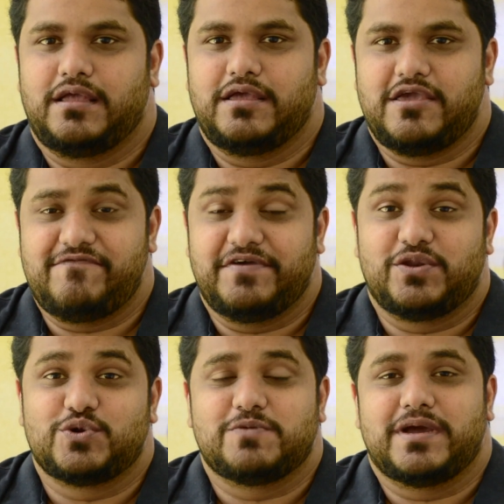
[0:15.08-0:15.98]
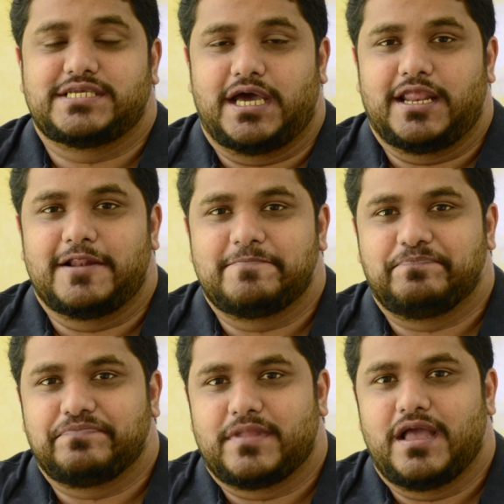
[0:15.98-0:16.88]
If you are new to my channel,
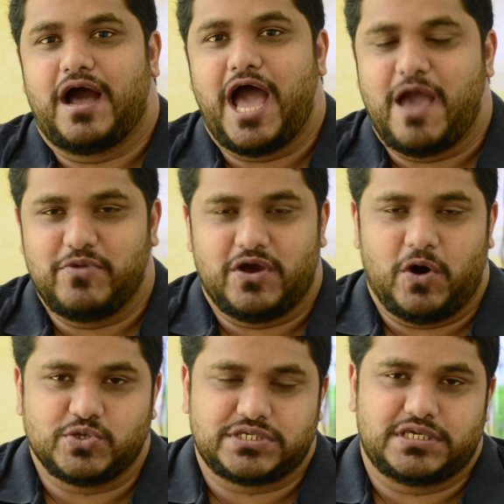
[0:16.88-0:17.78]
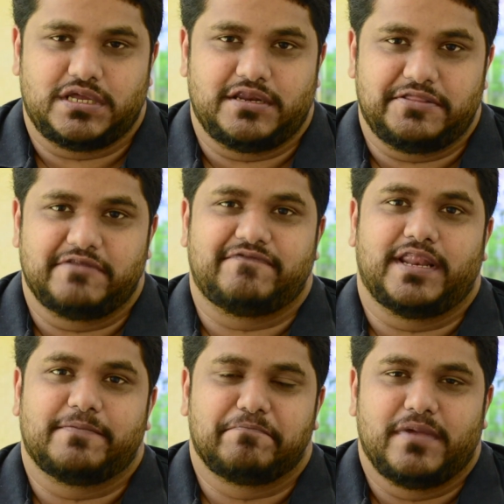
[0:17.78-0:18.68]
I am your host Nitin
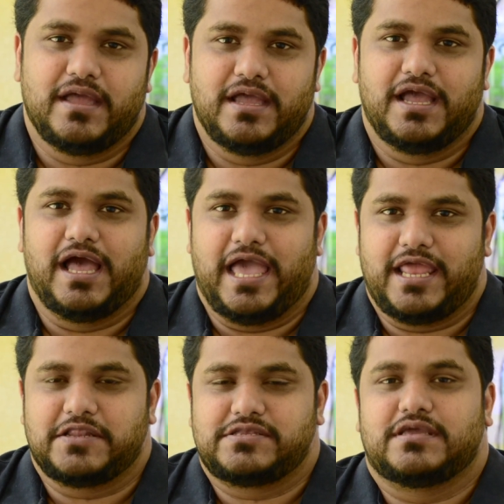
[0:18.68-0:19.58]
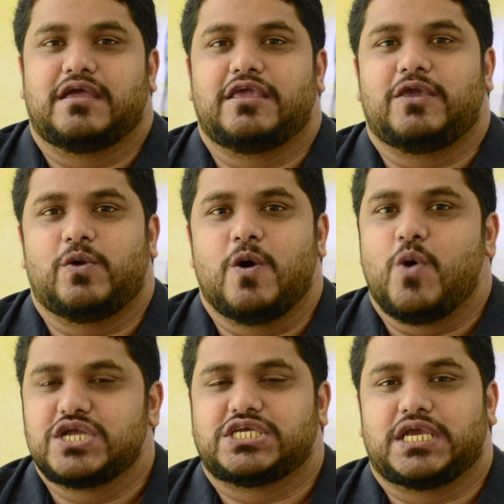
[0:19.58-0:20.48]
Philip and you are
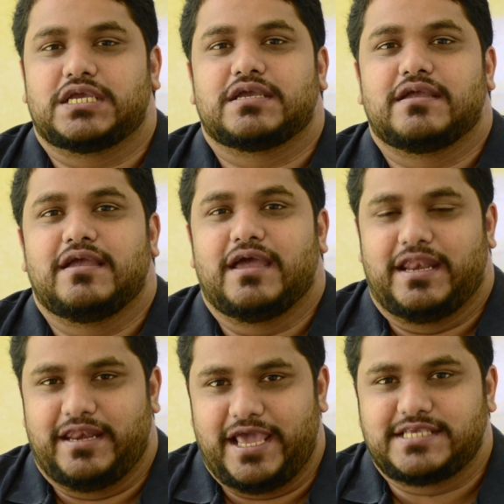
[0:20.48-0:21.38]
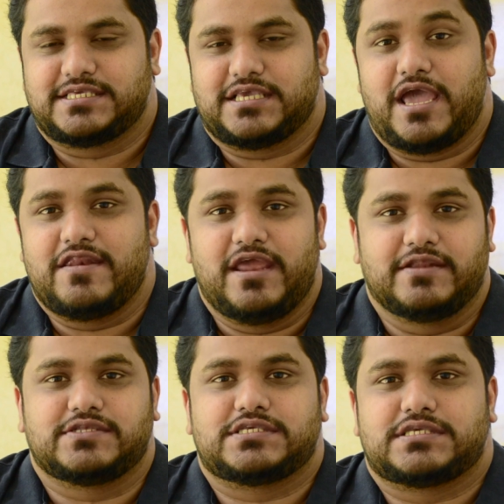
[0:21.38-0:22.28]
watching Nicks and
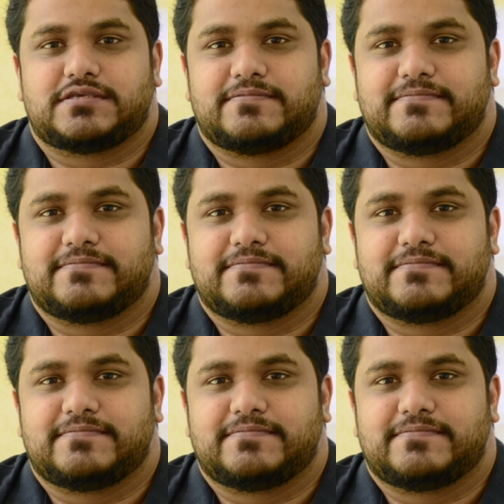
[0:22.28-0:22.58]
Nins.